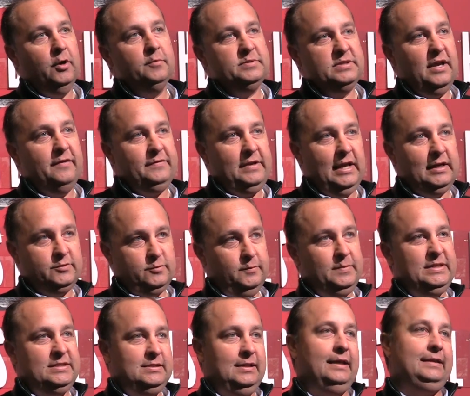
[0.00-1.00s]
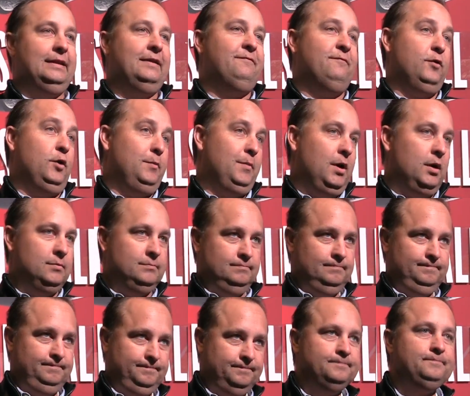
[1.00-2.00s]
Chrome Soft X would be slightly firmer.
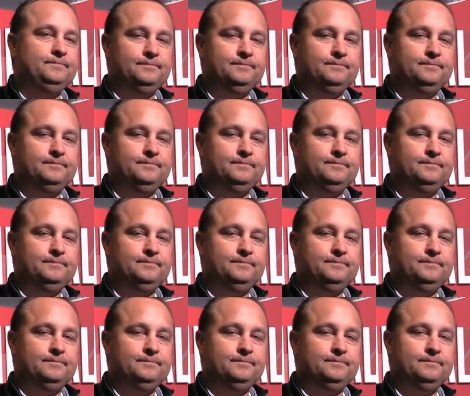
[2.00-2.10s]
Sure.